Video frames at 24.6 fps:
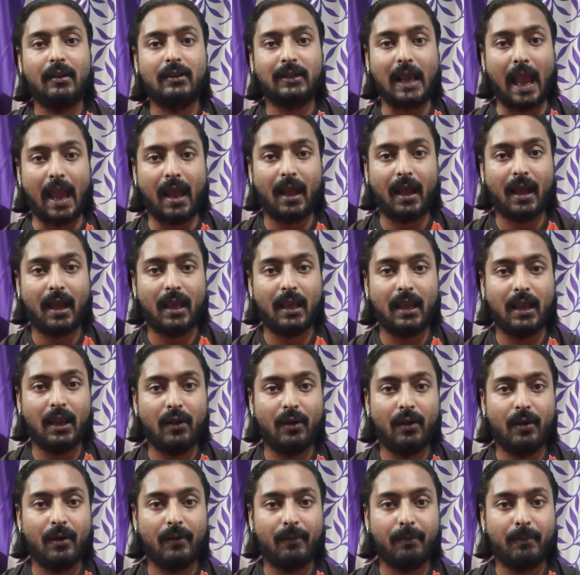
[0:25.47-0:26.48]
Shanghai
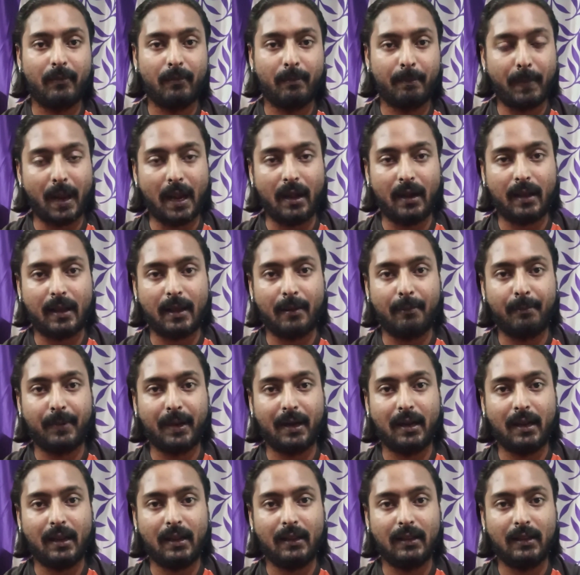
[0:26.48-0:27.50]
Hero Pen
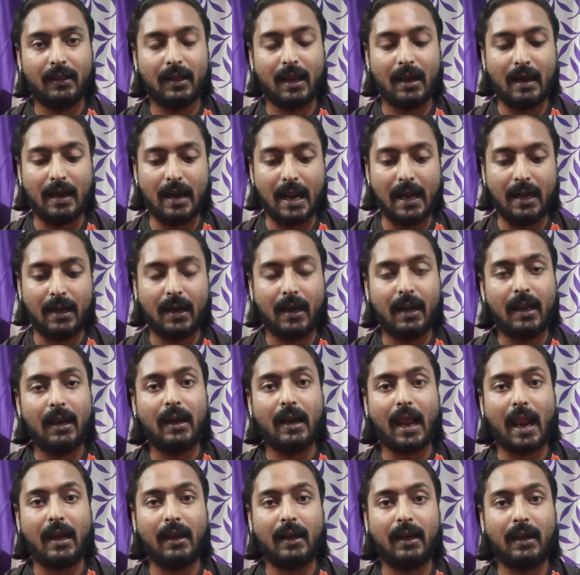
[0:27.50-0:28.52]
Company. Then later in
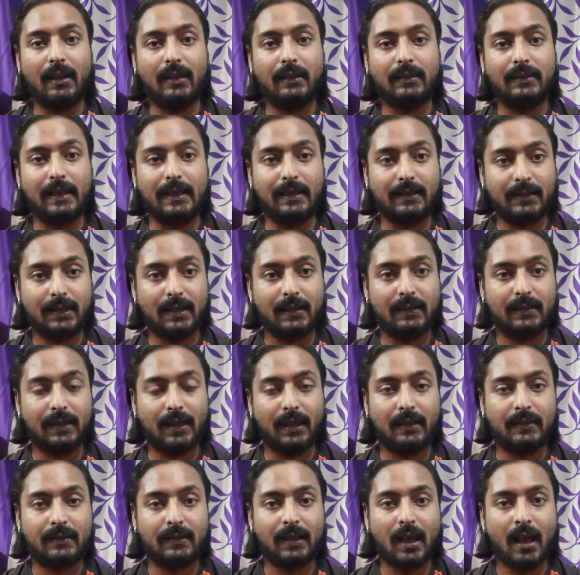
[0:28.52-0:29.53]

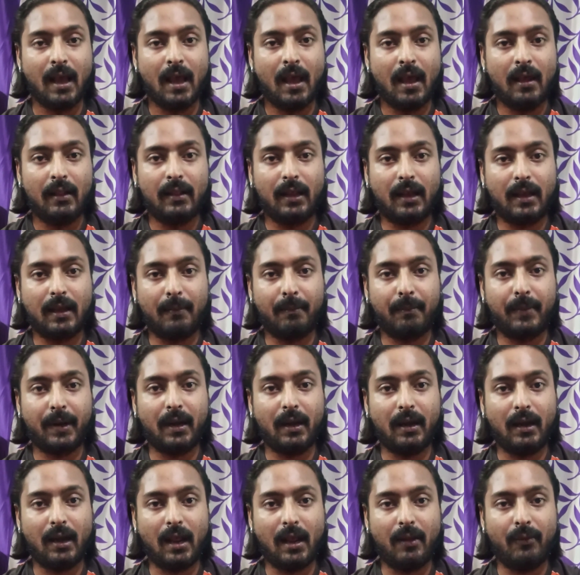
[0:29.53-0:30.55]
1966, the
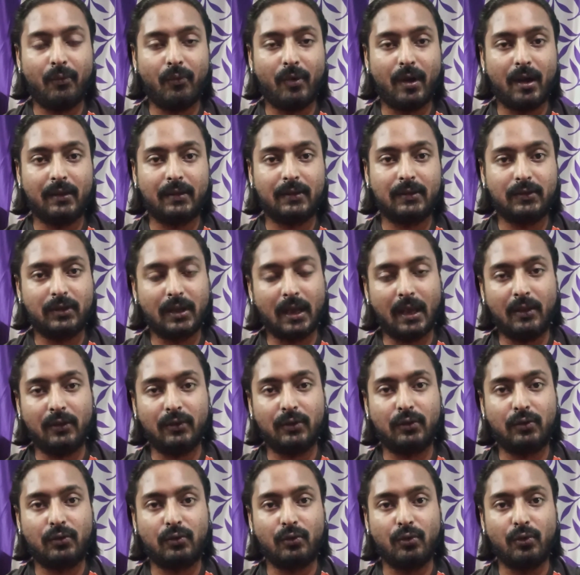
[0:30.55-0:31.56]
company name was
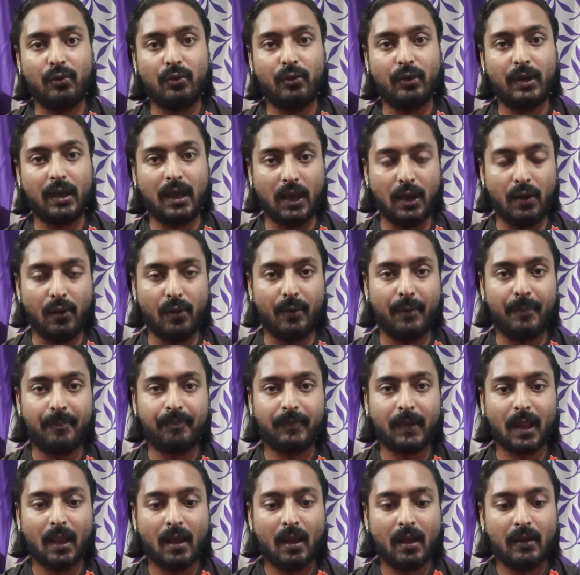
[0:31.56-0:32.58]
changed to Hero.
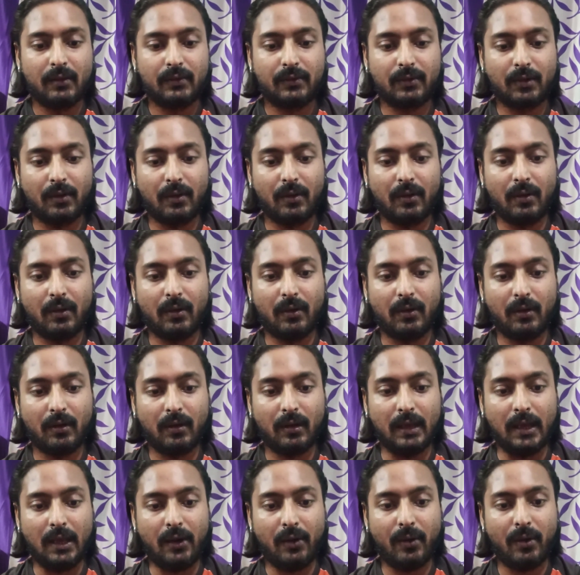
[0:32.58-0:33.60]
So
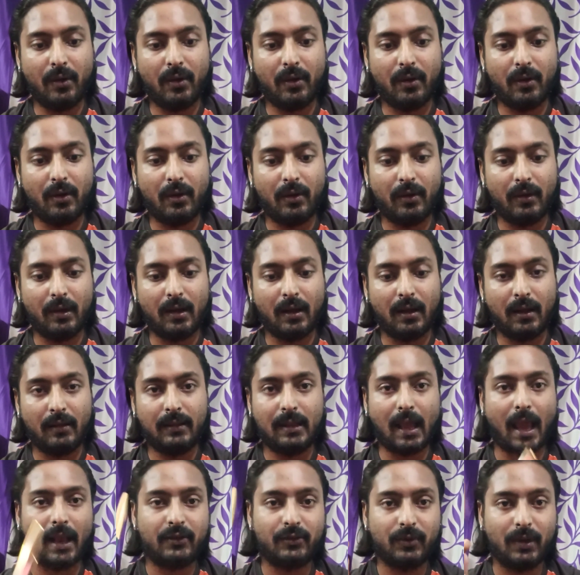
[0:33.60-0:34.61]
Hero,
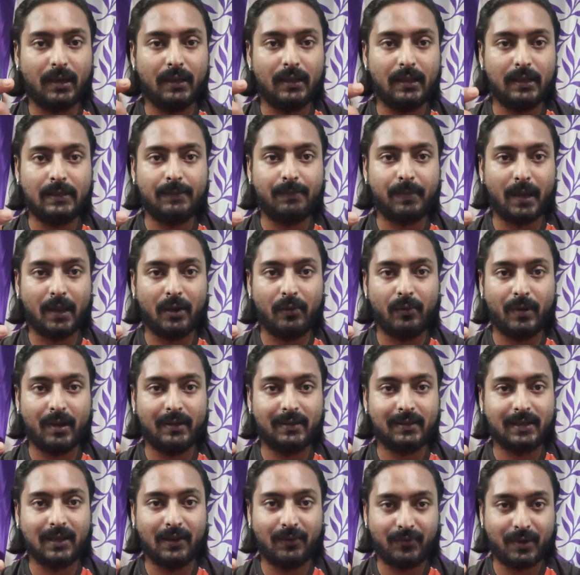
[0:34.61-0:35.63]
actually this pen
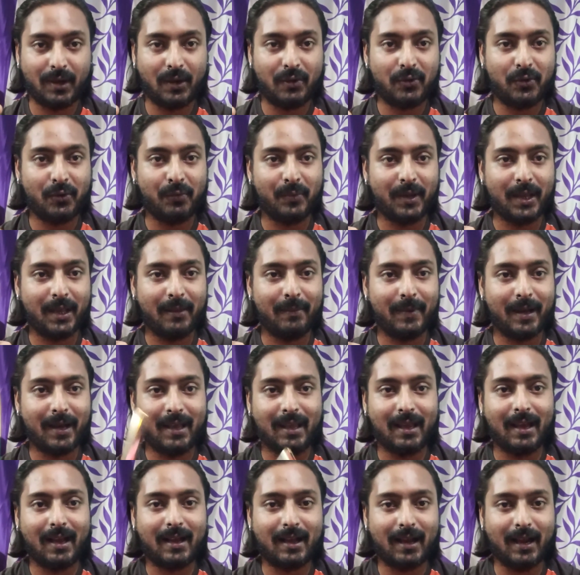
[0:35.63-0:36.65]
was gifted to me by
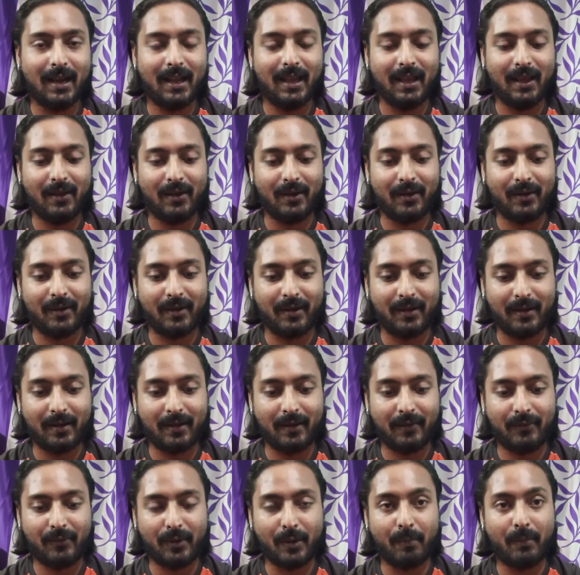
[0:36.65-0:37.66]
a colleague
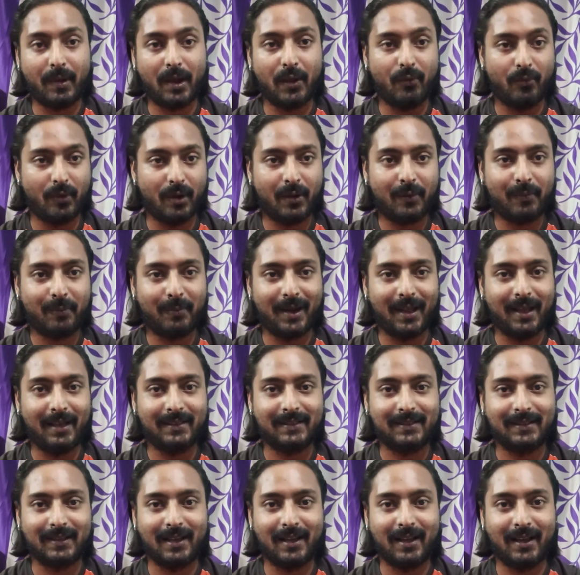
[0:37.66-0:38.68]
from my
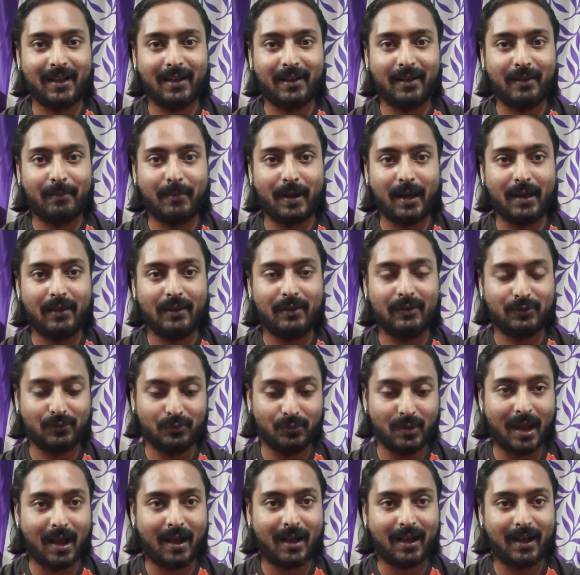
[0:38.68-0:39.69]
workplace by
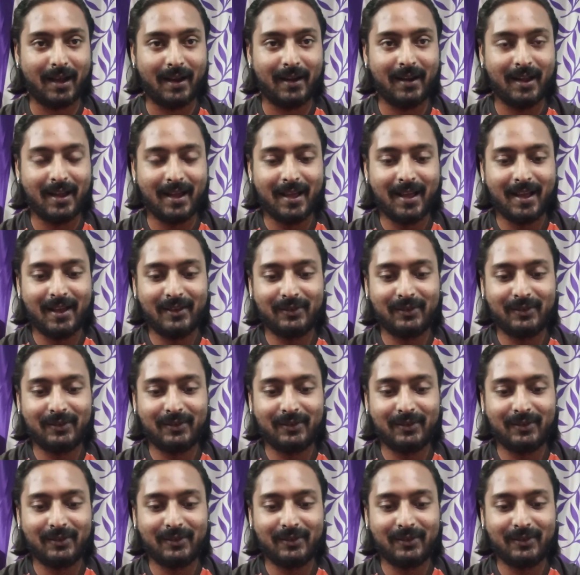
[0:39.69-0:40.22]
Sudhakar